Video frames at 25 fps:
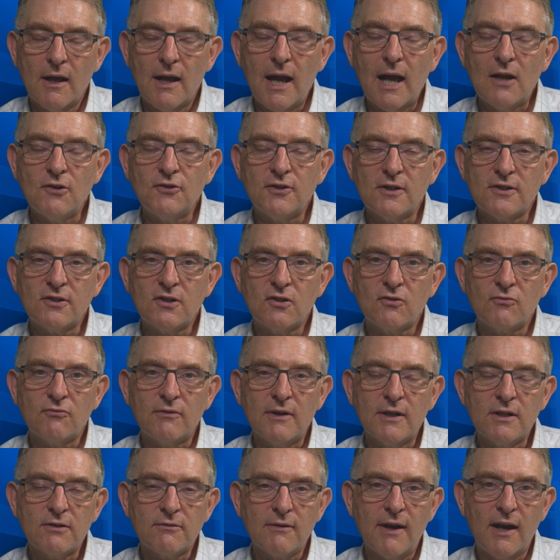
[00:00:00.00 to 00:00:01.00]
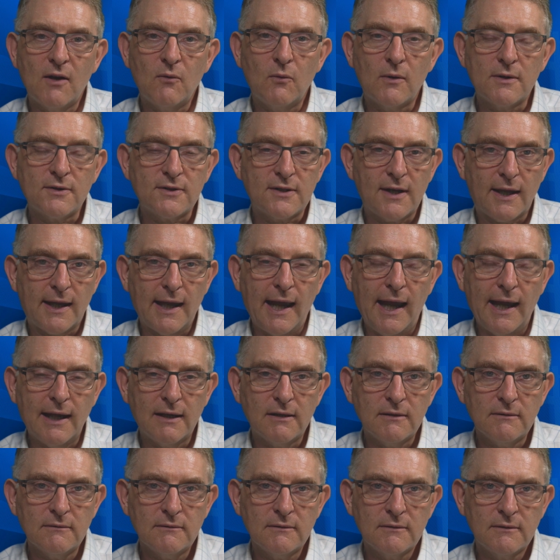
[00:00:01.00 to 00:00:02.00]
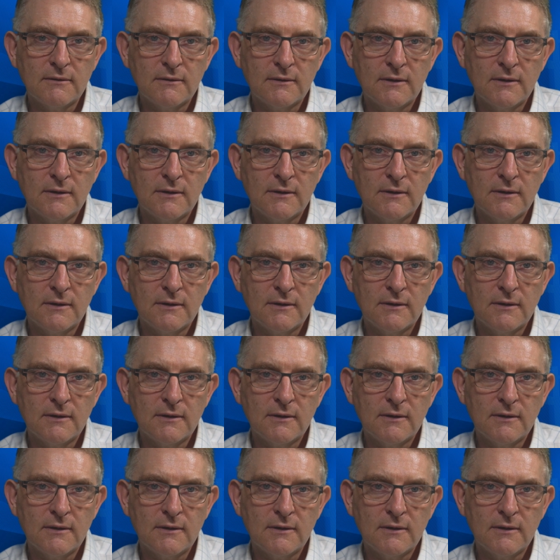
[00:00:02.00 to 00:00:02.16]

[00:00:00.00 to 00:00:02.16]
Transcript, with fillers: And just to reiterate once again,